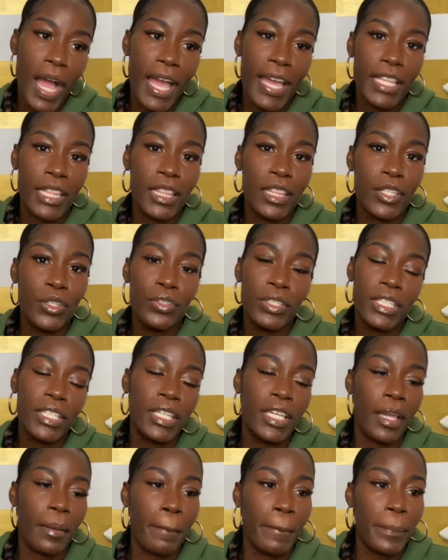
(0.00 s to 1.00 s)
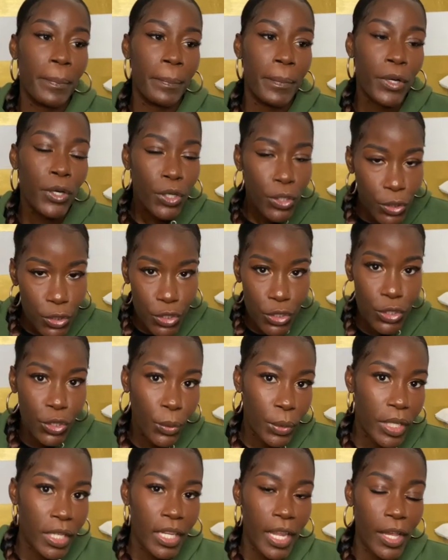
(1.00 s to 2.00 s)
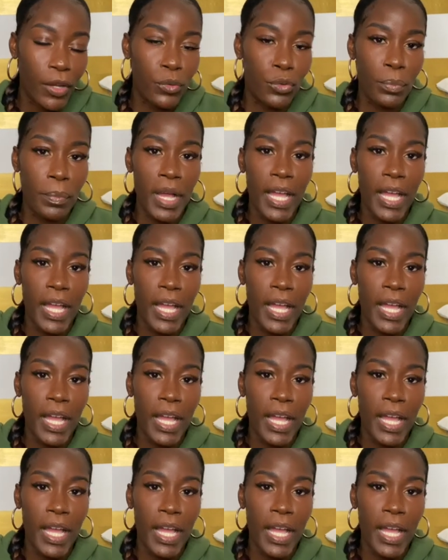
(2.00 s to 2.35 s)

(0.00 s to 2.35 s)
I literally get personal in that group.